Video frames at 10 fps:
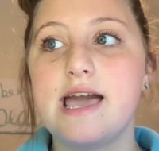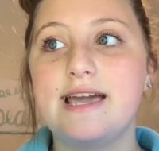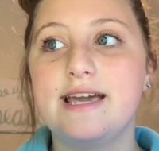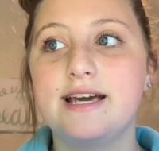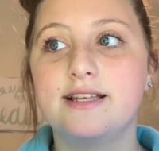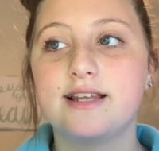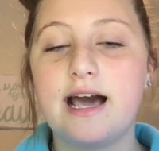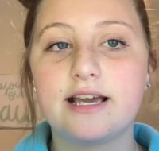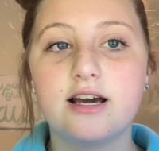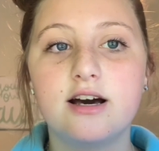And
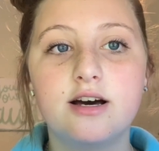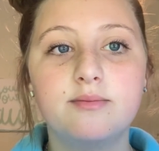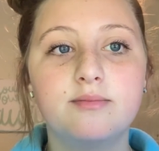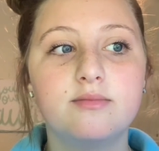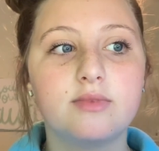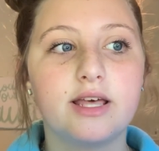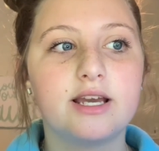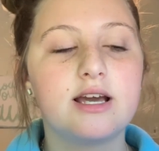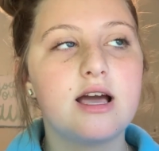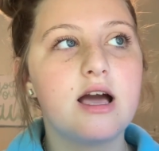I come
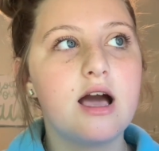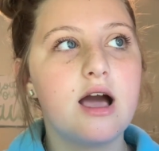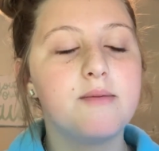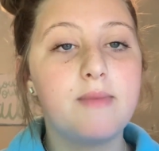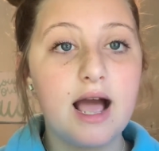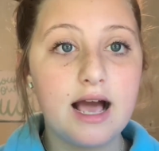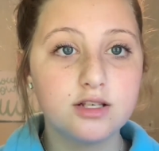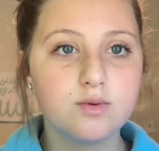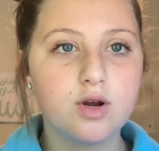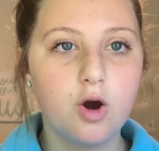like, my
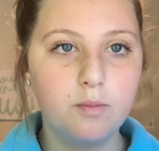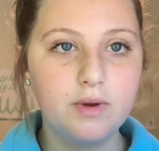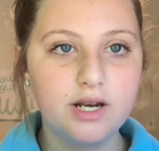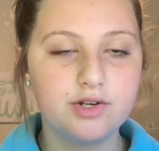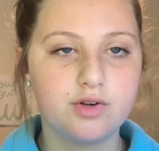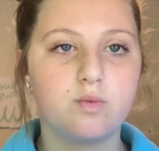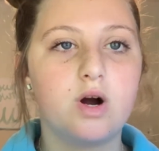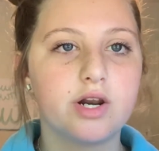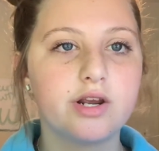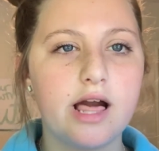eyes were open
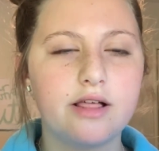underwater.